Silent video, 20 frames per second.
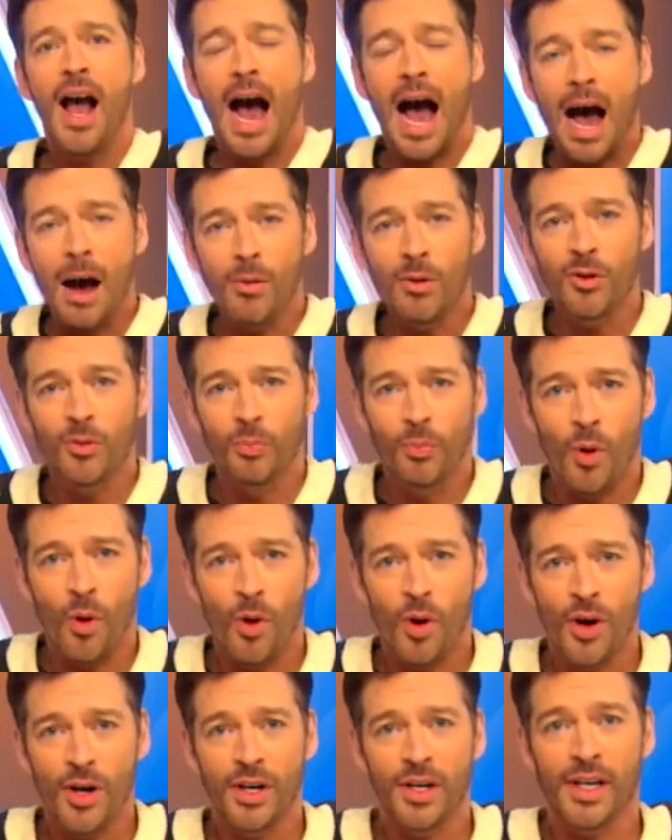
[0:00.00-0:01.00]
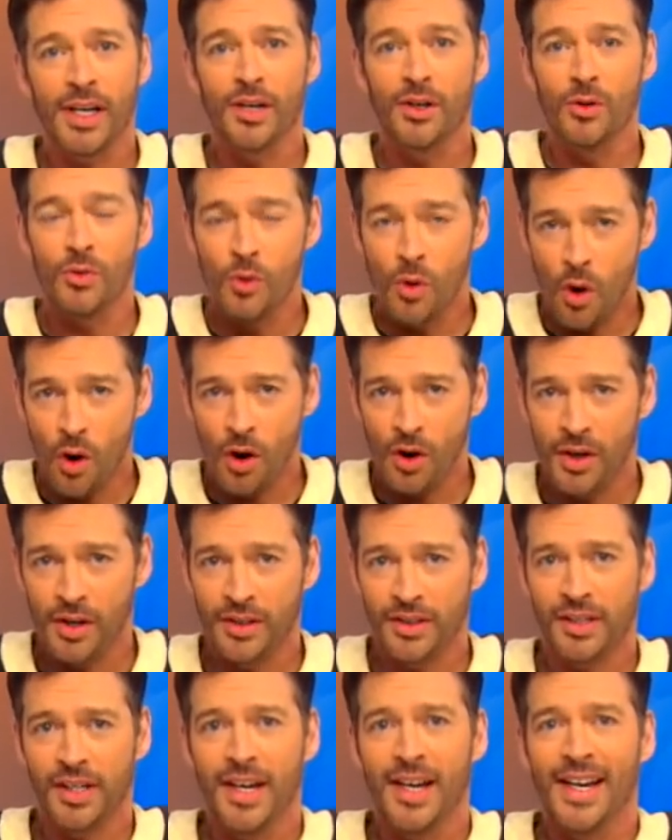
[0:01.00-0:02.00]
I was born in New
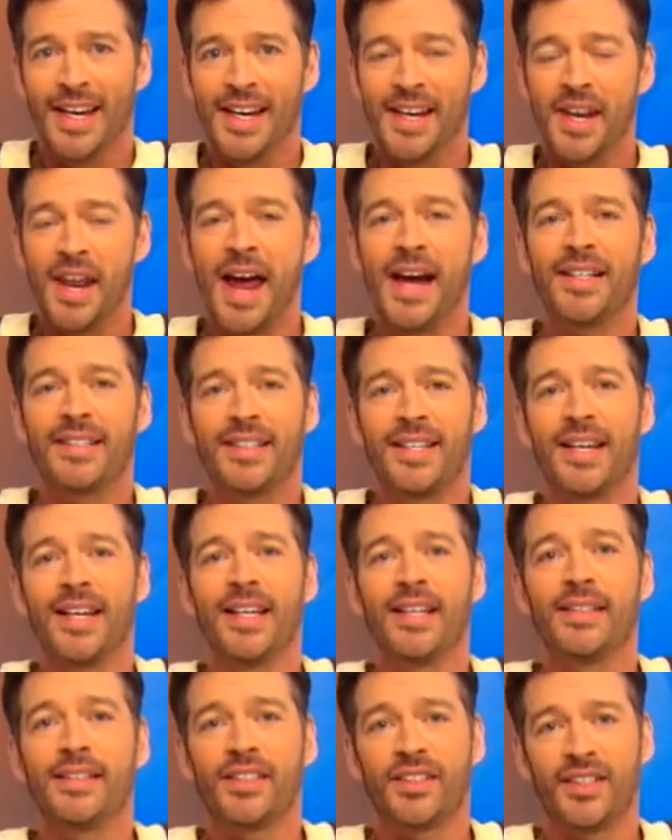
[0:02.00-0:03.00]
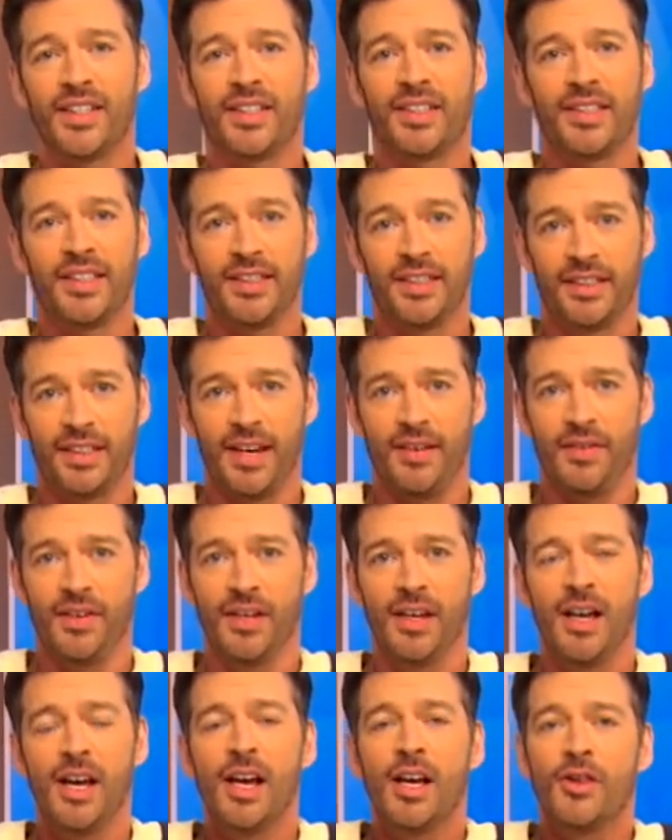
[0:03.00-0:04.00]
Orleans in 1967.